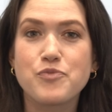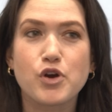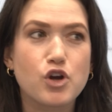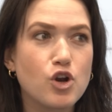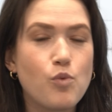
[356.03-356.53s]

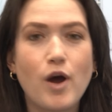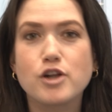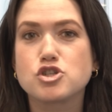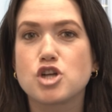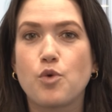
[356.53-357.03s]
they're gonna
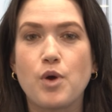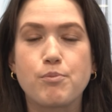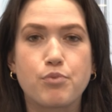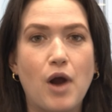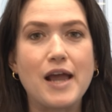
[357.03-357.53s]
wanna show
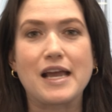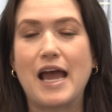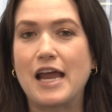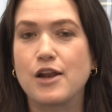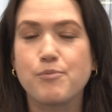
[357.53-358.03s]
it bright
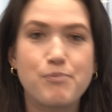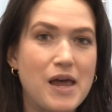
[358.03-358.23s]
and